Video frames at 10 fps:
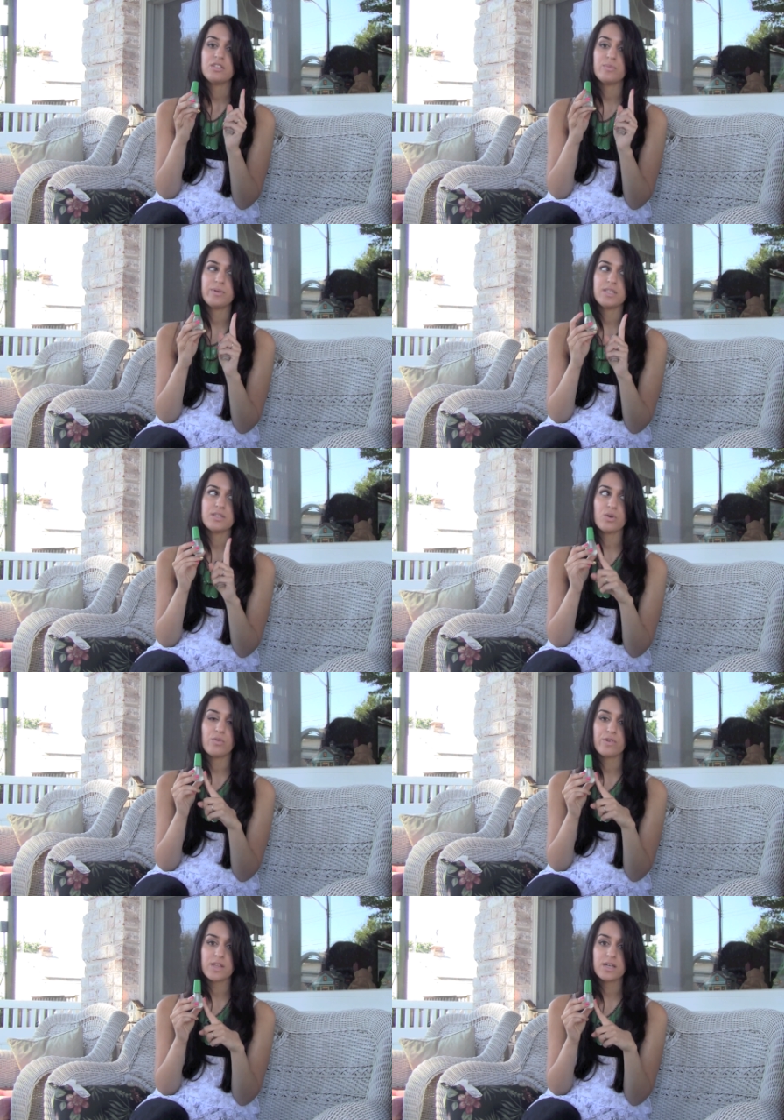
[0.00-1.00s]
to put this
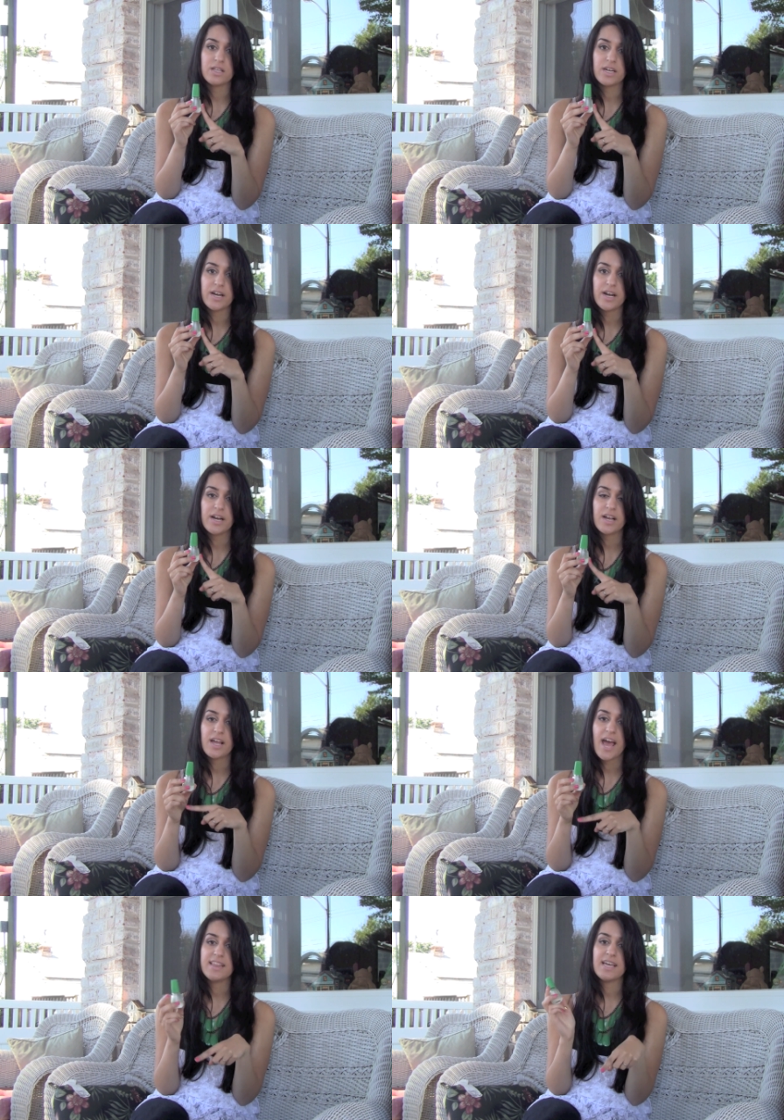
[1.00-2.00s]
over the glitter
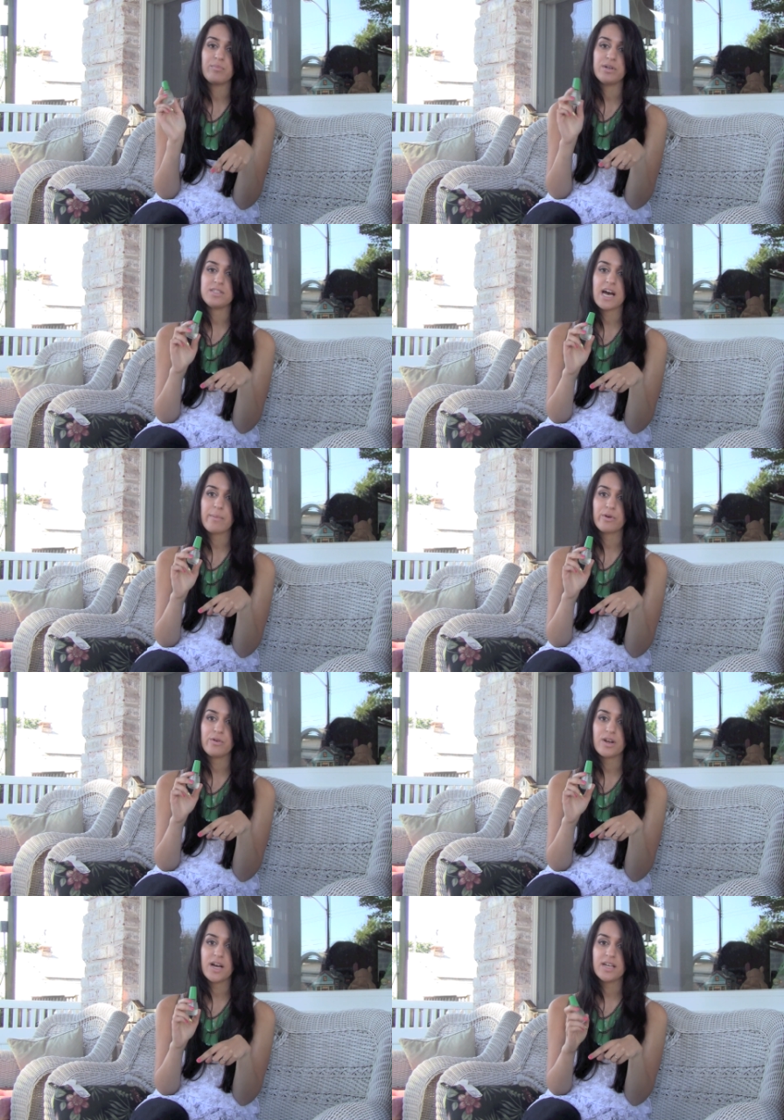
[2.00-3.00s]
and then put top
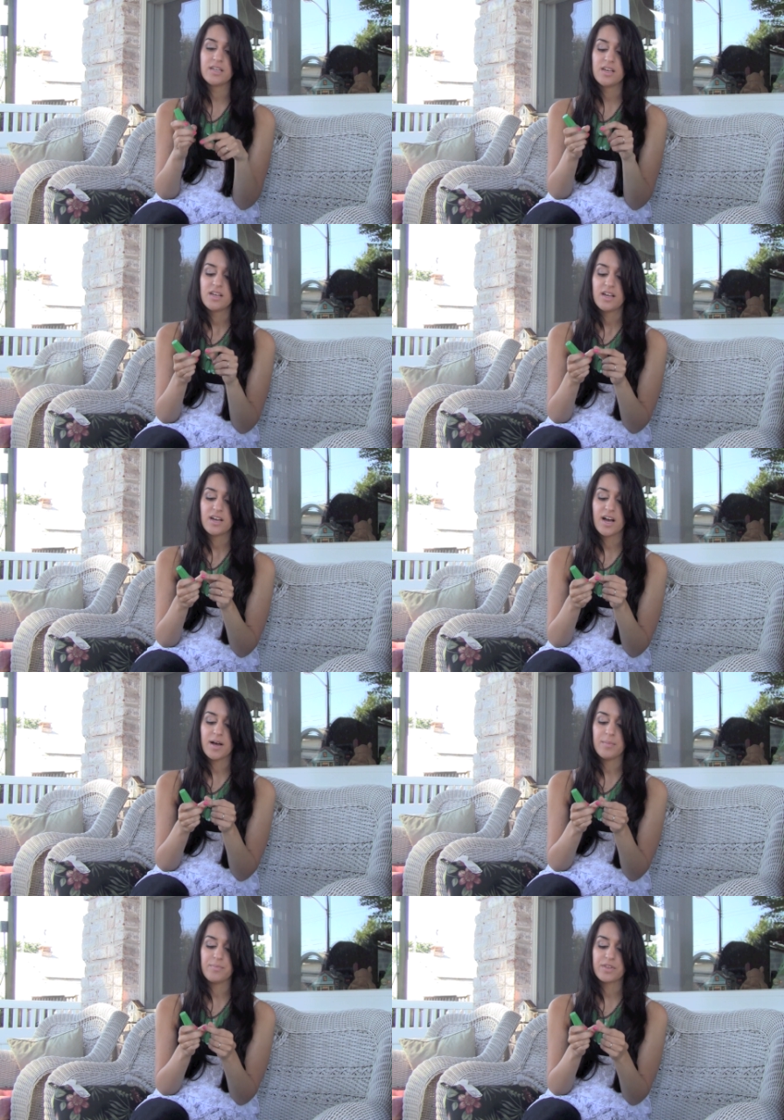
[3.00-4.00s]
coat on
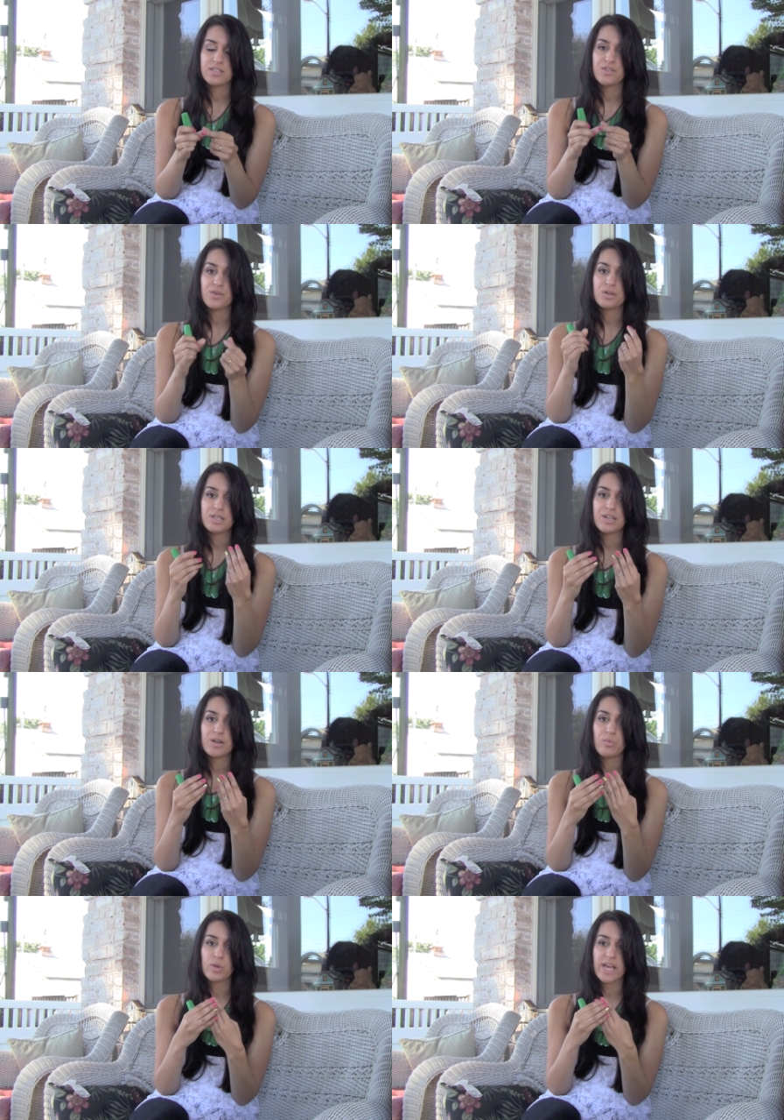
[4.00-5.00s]
because um, you know
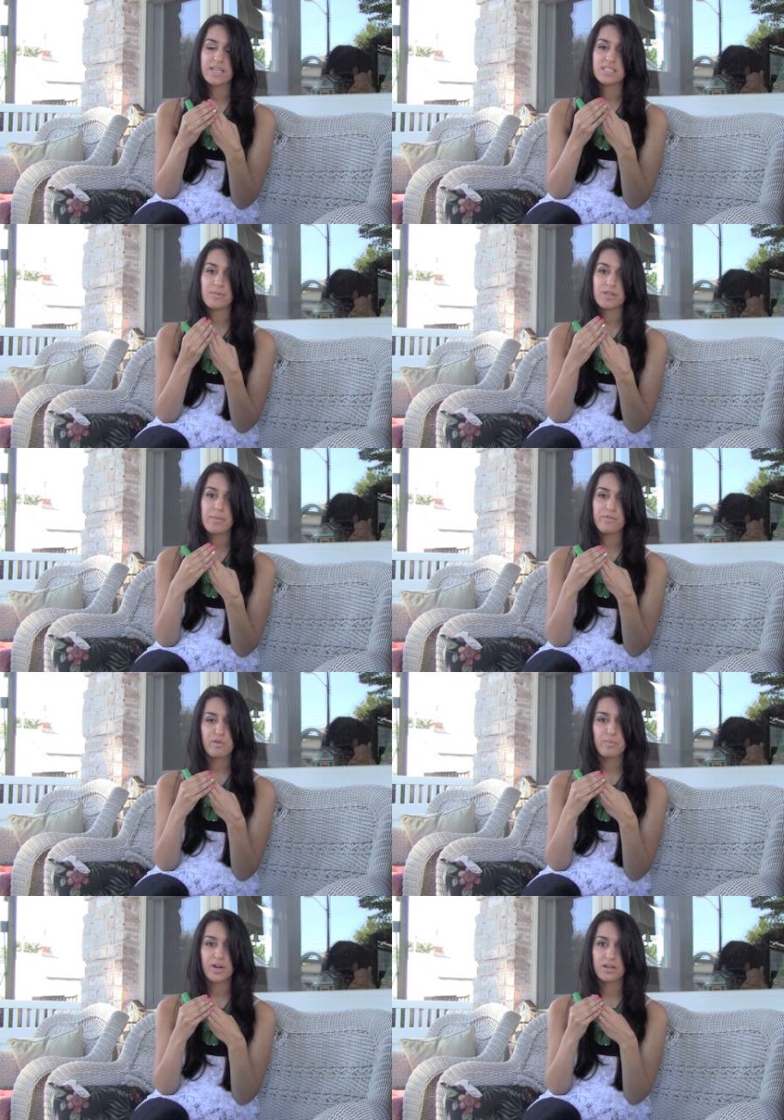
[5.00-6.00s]
glitter will like sometimes
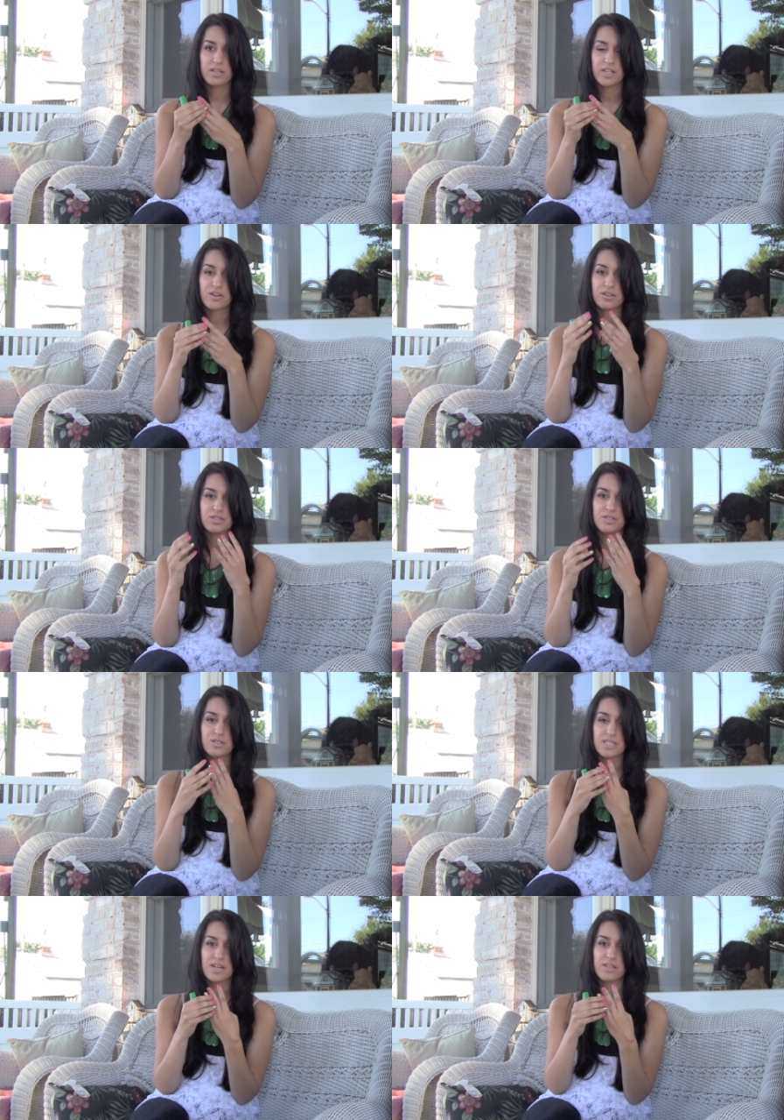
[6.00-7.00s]
if you put on glitter
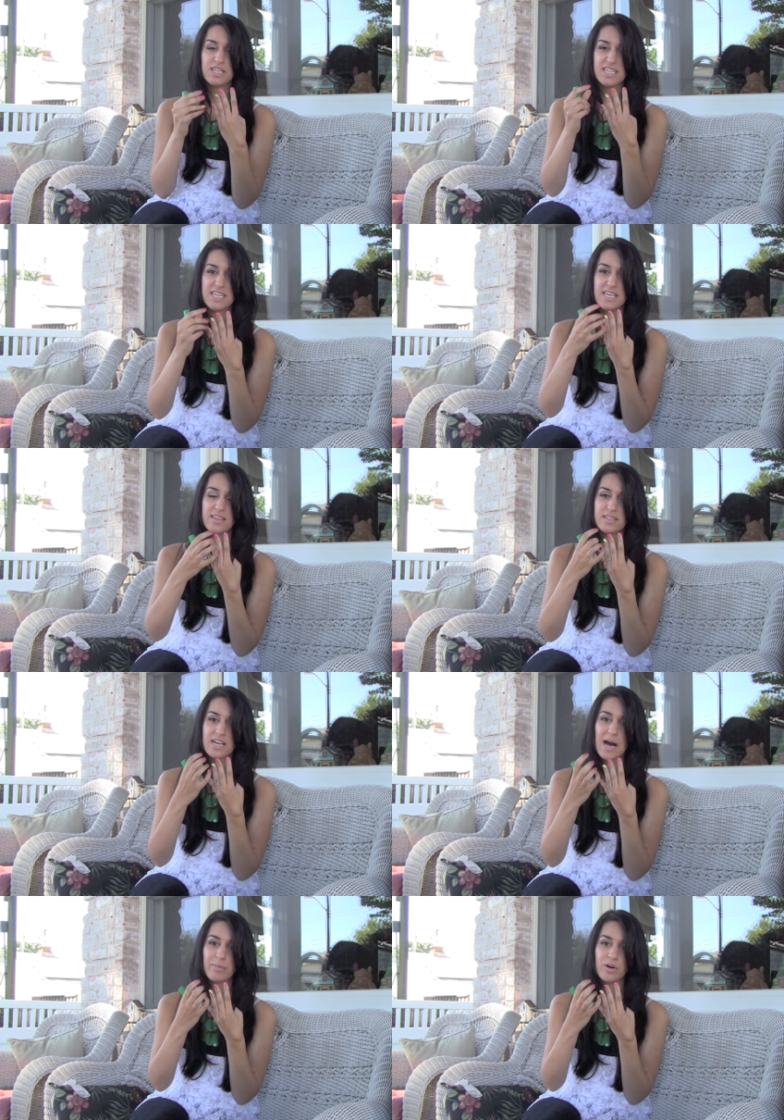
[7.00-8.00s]
you'll see it'll eat the
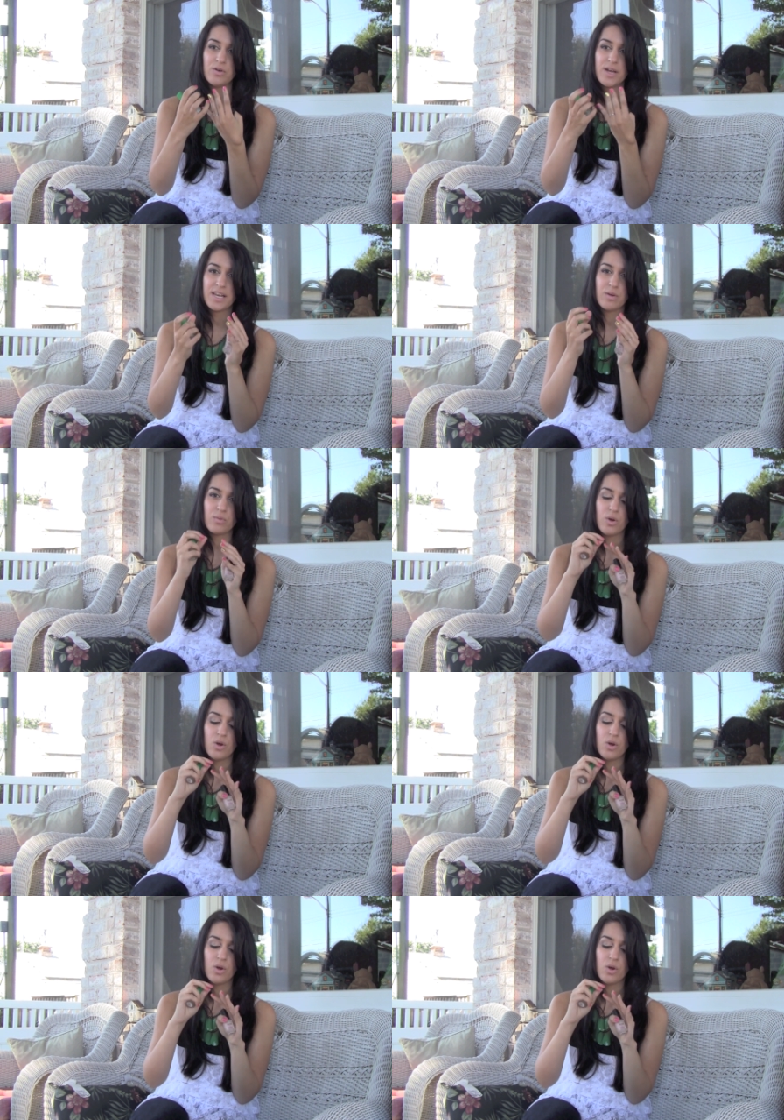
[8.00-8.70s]
top coat and it